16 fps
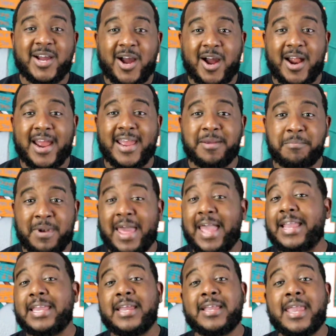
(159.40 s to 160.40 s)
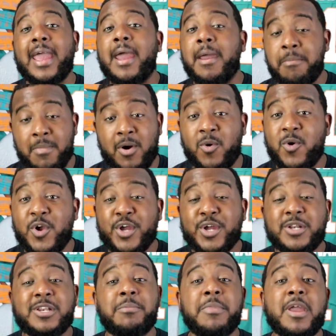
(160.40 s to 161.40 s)
All right, black and camo.
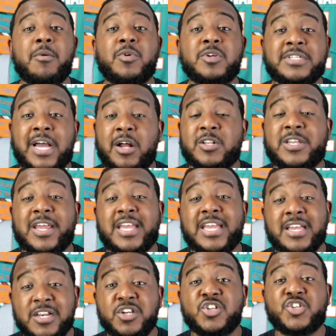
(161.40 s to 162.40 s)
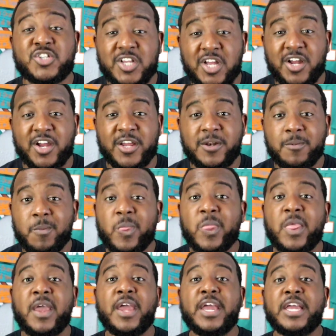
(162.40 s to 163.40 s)
The man was out there in the sun
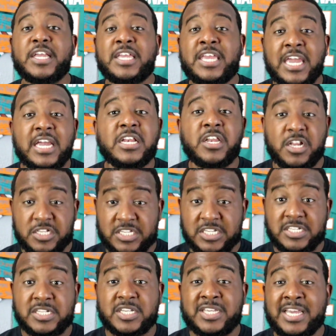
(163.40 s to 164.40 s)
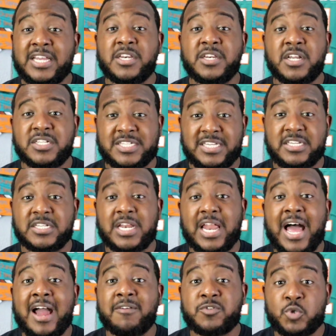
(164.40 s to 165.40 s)
getting up these
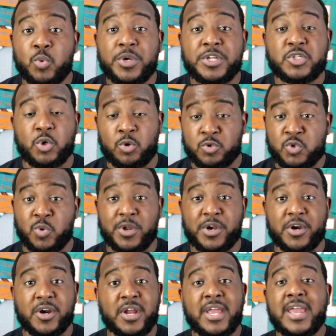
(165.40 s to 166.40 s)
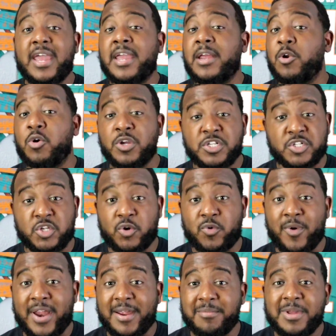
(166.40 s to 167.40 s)
live tweets on Twitter and on
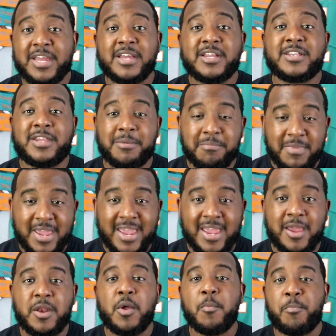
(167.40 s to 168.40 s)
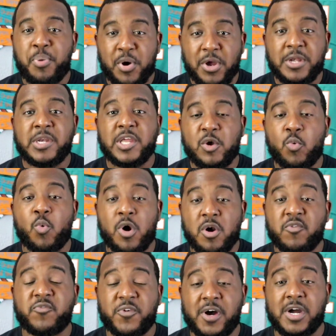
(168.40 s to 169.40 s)
Instagram. The man putting in
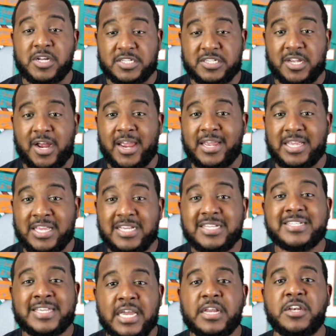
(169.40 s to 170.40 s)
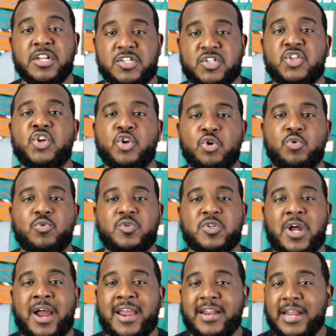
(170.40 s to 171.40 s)
work for us. All right, he's getting us the news.
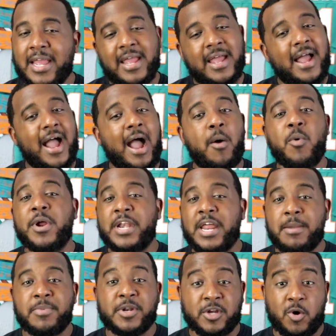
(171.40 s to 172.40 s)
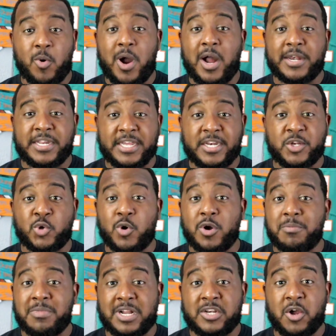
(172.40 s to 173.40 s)
All right, I wasn't able to go out there to do
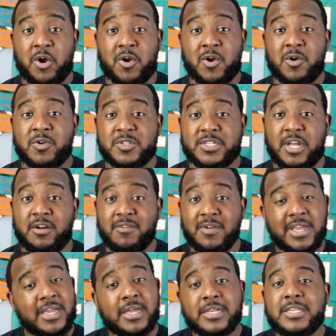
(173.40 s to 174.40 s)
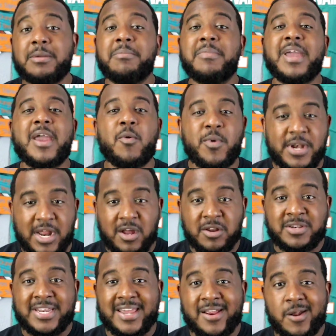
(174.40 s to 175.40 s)
it my doggone self. The man went
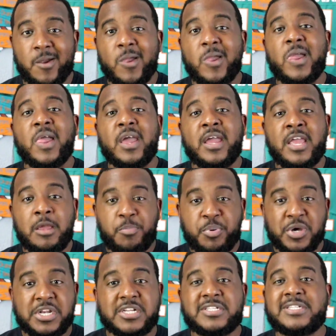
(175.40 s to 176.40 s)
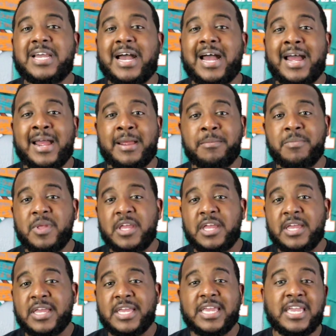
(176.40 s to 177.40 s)
out there. He put his time
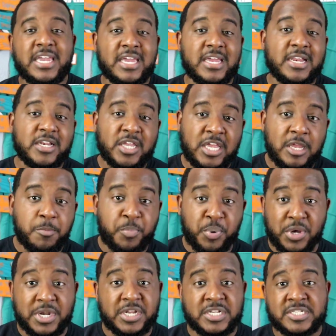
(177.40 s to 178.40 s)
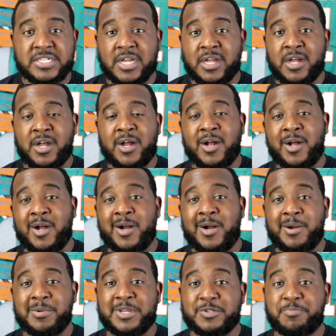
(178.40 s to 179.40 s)
in. He put his
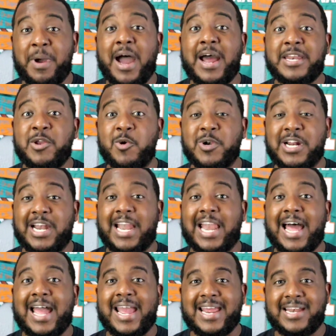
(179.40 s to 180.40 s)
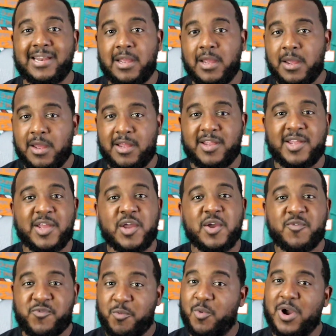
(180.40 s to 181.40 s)
body on the line,
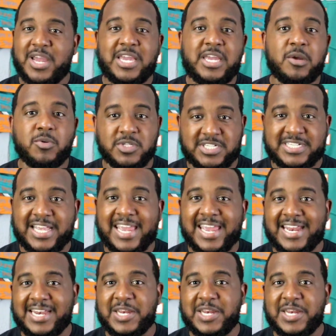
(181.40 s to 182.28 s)
from what he was saying